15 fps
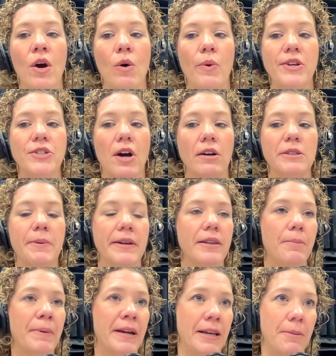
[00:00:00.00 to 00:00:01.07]
We talked about the
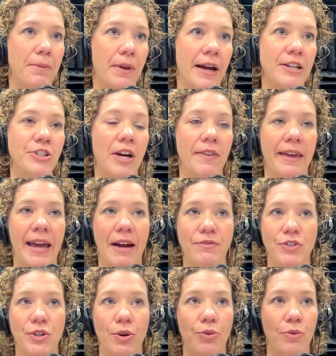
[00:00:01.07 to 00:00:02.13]
Penny Pledge, how they have
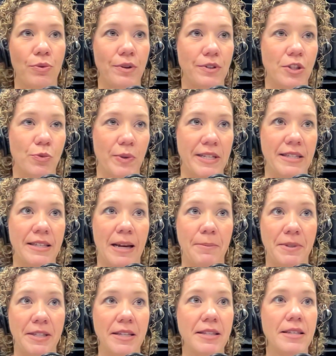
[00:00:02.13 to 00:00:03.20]
to go through this 3-step
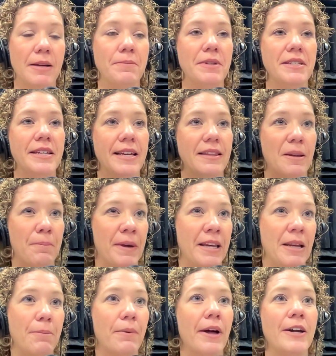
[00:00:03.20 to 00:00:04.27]
system to take the
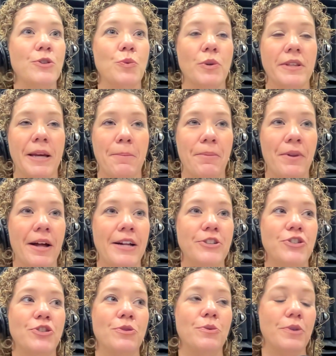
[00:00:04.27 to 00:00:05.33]
Penny Pledge, where they
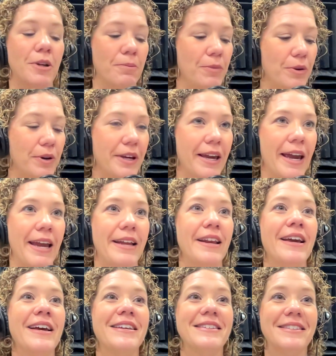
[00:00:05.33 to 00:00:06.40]
pledge to communicate,
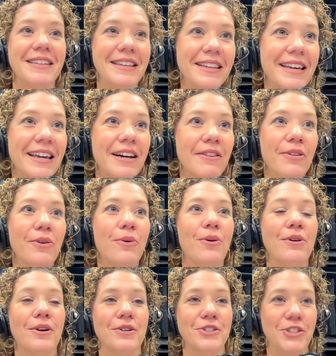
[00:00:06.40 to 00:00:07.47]
see the kid in the
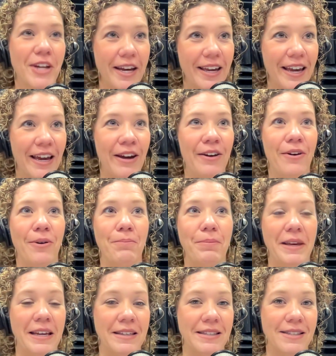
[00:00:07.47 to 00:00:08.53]
corner, check in on
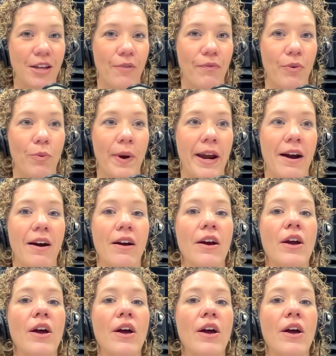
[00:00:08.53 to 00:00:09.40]
being self-aware.